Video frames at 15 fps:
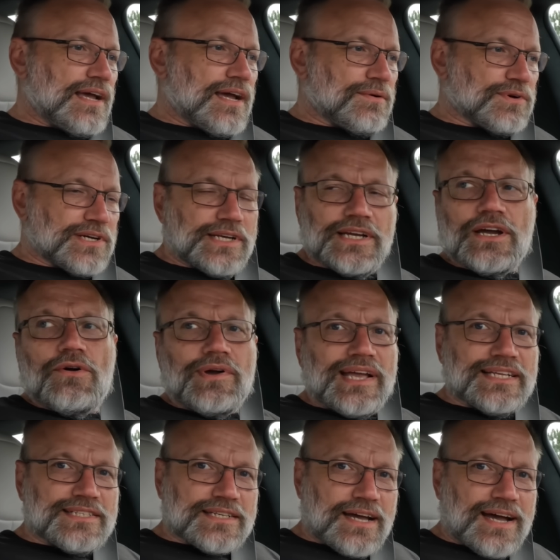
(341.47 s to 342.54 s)
and we're going to go
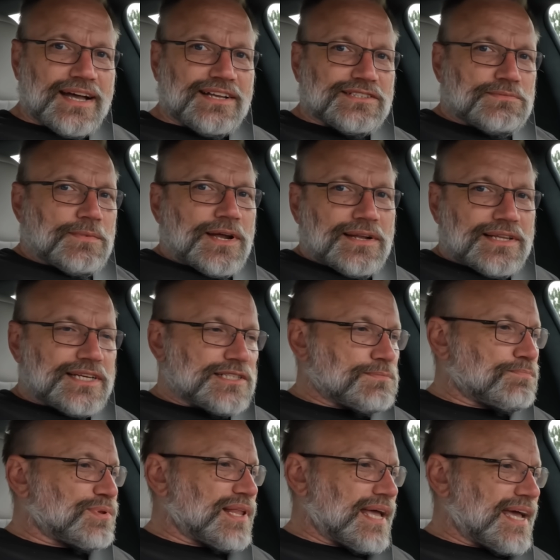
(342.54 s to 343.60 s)
against Kyle's Model S
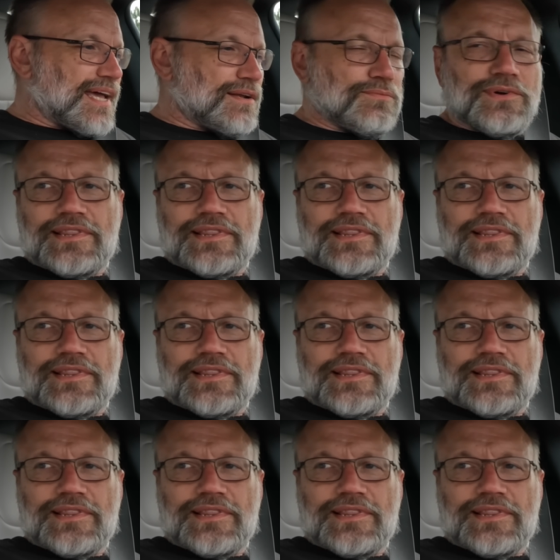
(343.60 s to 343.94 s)
Plaid